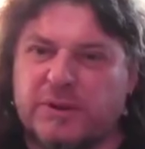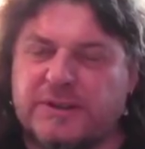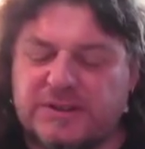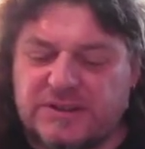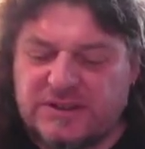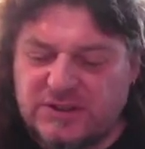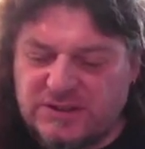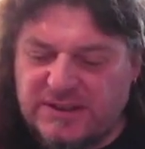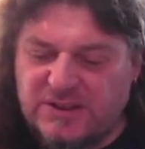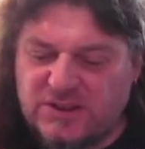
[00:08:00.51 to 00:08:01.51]
burn.
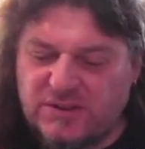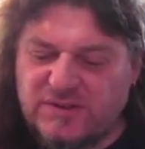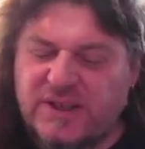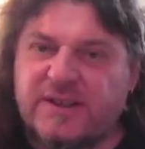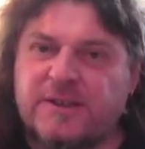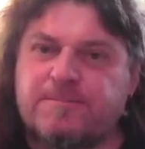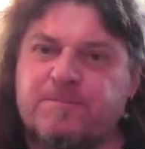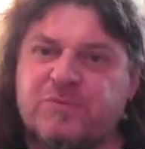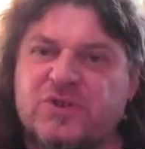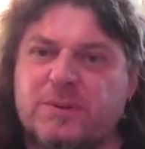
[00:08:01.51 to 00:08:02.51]
It's sort of taken
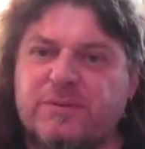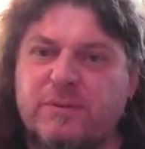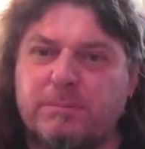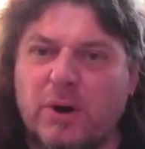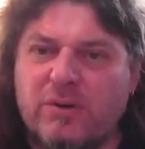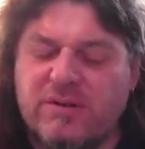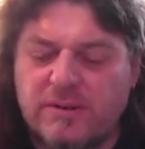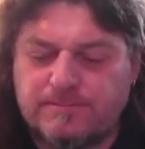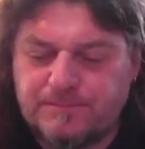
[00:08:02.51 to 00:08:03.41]
some from both.